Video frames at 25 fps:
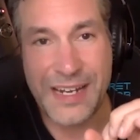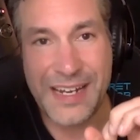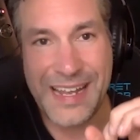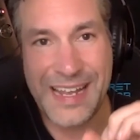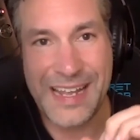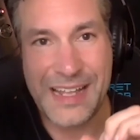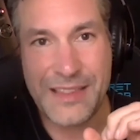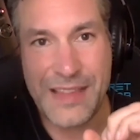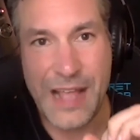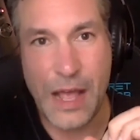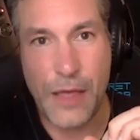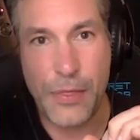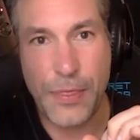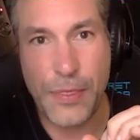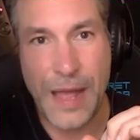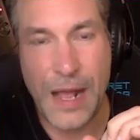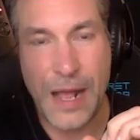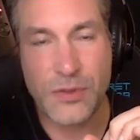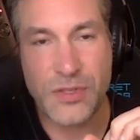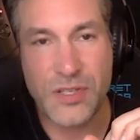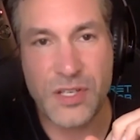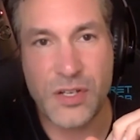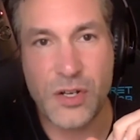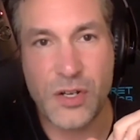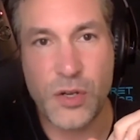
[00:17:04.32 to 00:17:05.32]
in that
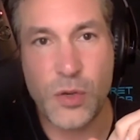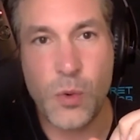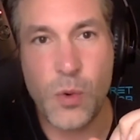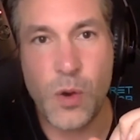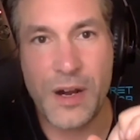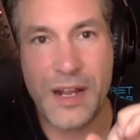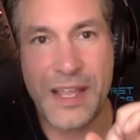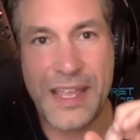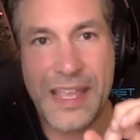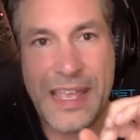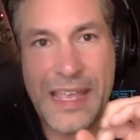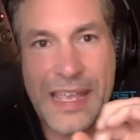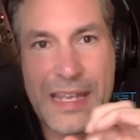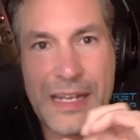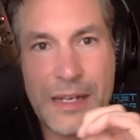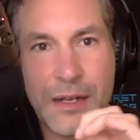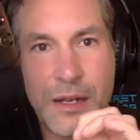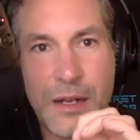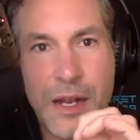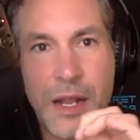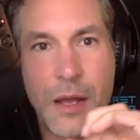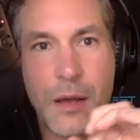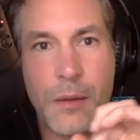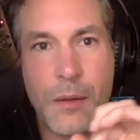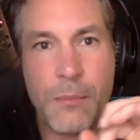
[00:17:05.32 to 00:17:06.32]
1,000 who are
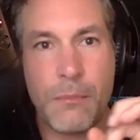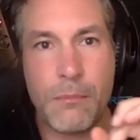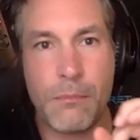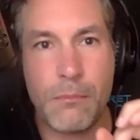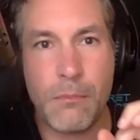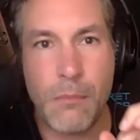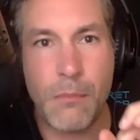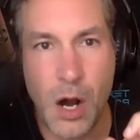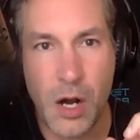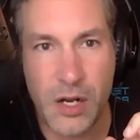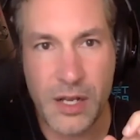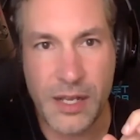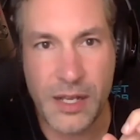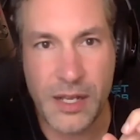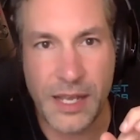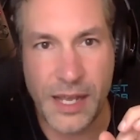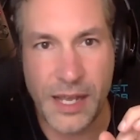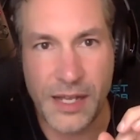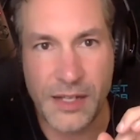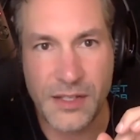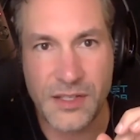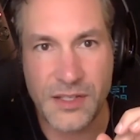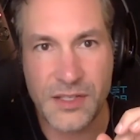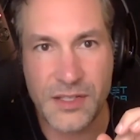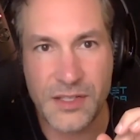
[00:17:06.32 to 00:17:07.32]
in
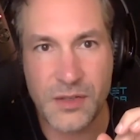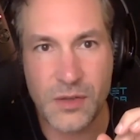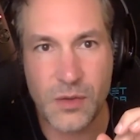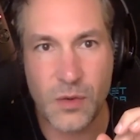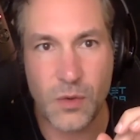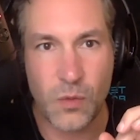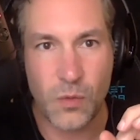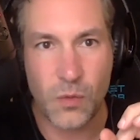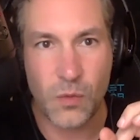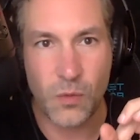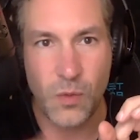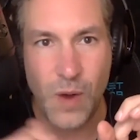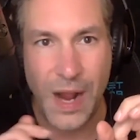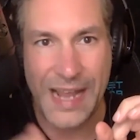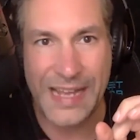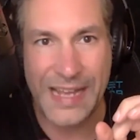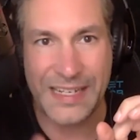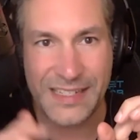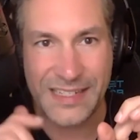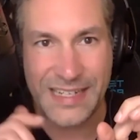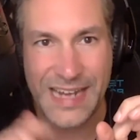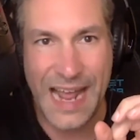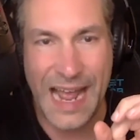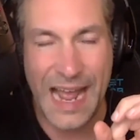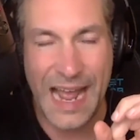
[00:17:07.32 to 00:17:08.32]
market right
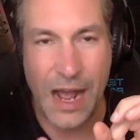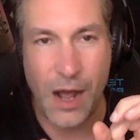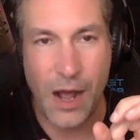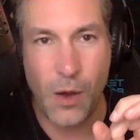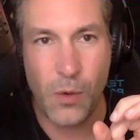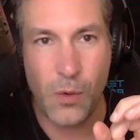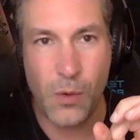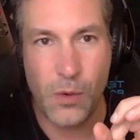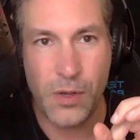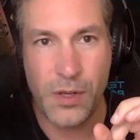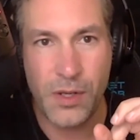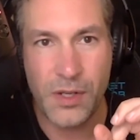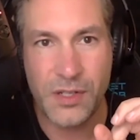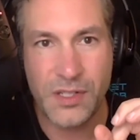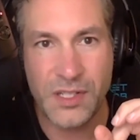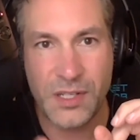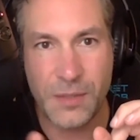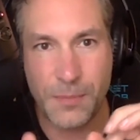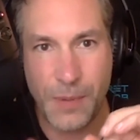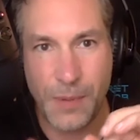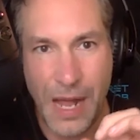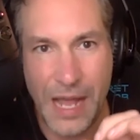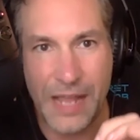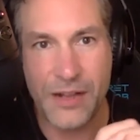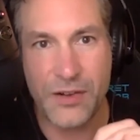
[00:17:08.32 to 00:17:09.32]
now to
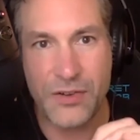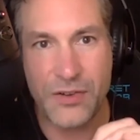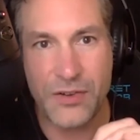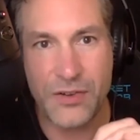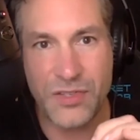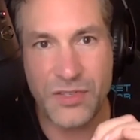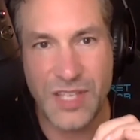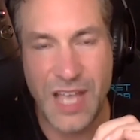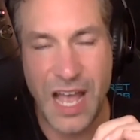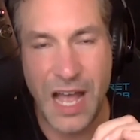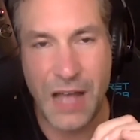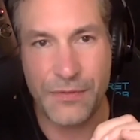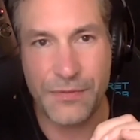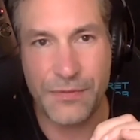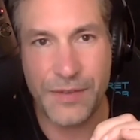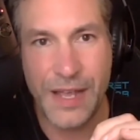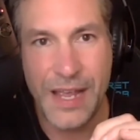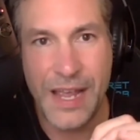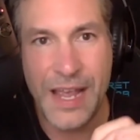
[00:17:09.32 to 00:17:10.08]
buy your stuff.